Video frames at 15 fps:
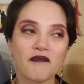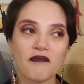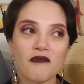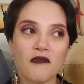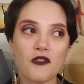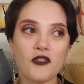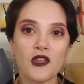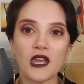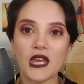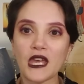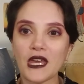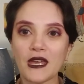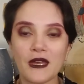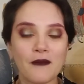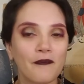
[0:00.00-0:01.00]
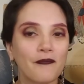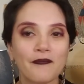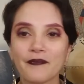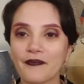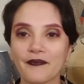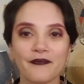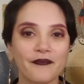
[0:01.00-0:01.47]
see
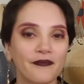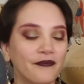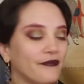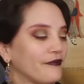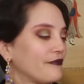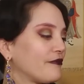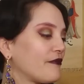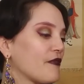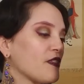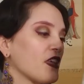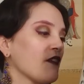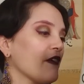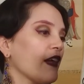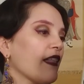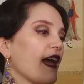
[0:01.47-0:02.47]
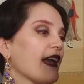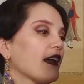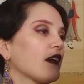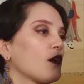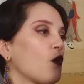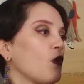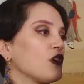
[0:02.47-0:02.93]
see if I
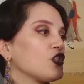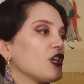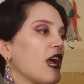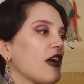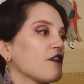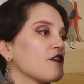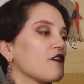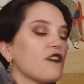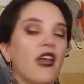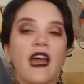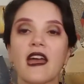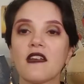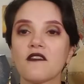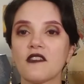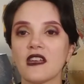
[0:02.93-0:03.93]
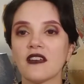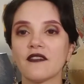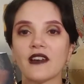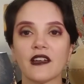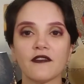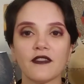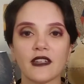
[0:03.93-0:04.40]
like what she has to say, see if
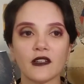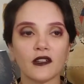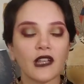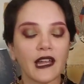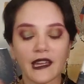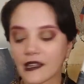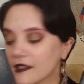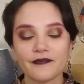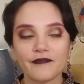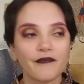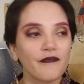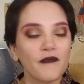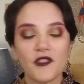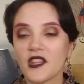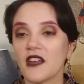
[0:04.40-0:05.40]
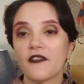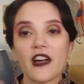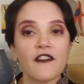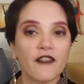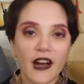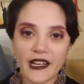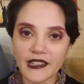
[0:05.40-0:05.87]
I feel like, see if I
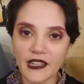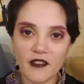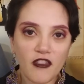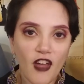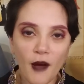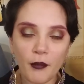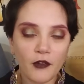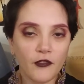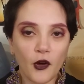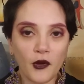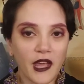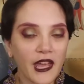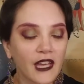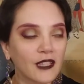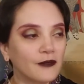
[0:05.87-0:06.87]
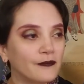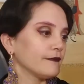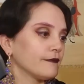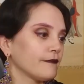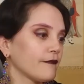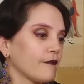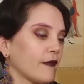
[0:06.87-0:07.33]
find it thought provoking.
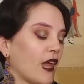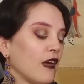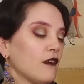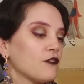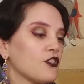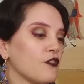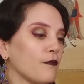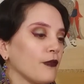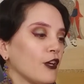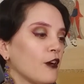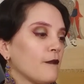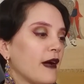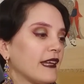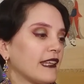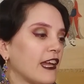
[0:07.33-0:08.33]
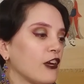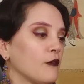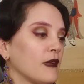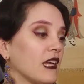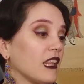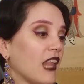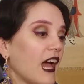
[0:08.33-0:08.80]
Oh, she's blurred by Naomi
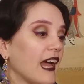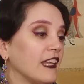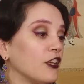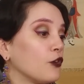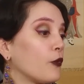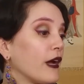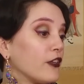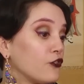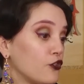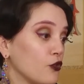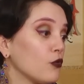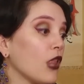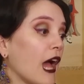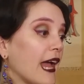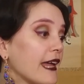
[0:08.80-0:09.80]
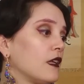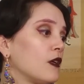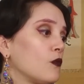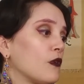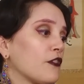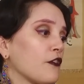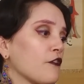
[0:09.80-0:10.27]
Klein, who I do like.
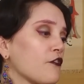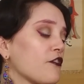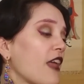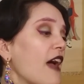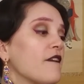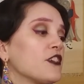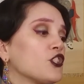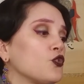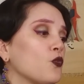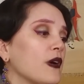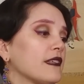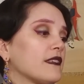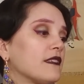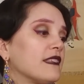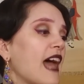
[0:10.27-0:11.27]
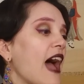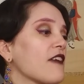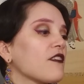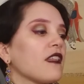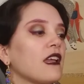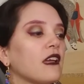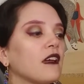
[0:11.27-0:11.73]
With her savage wit,
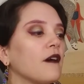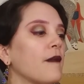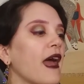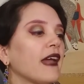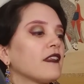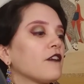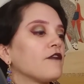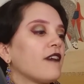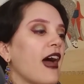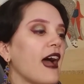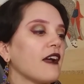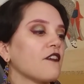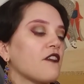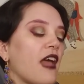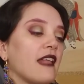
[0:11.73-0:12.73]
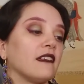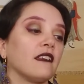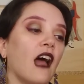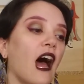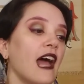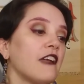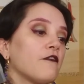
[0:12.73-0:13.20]
dazzling command of facts, and an
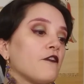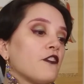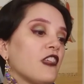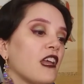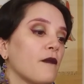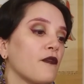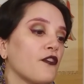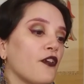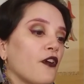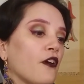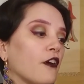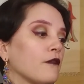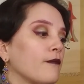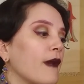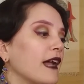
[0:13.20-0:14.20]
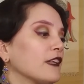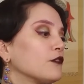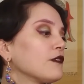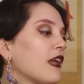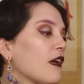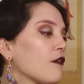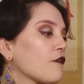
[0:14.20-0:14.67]
eye for the absurd, Maddow
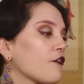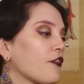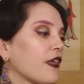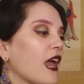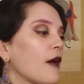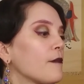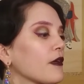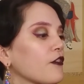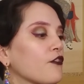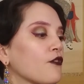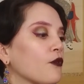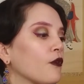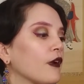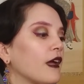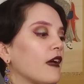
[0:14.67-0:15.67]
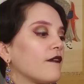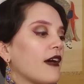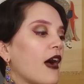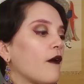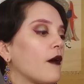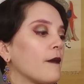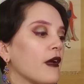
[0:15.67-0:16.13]
tells the epic story of
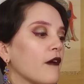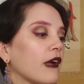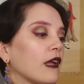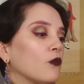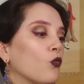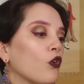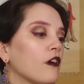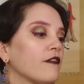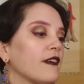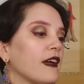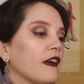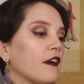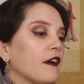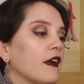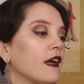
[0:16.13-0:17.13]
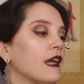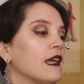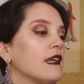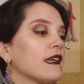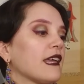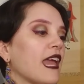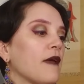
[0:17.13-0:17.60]
how American warfare
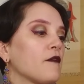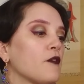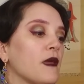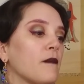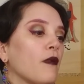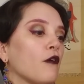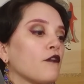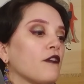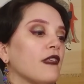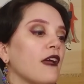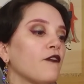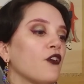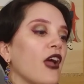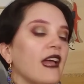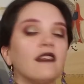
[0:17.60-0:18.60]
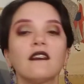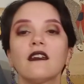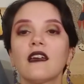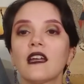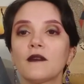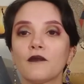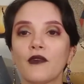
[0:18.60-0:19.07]
came to be both
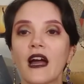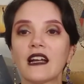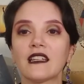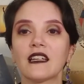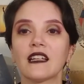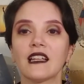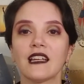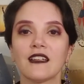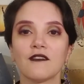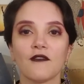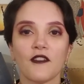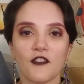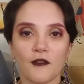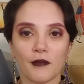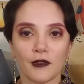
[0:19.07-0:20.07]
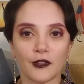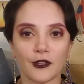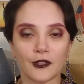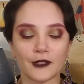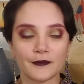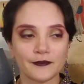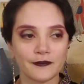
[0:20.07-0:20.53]
never-ending and practically
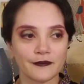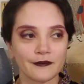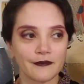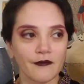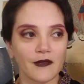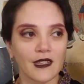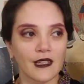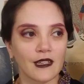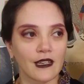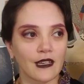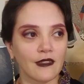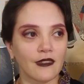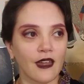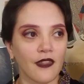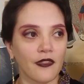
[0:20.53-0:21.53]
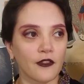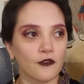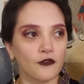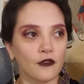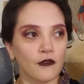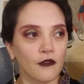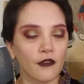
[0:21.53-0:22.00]
invisible. Ain't that the
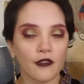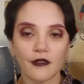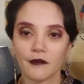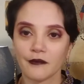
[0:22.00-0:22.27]
truth?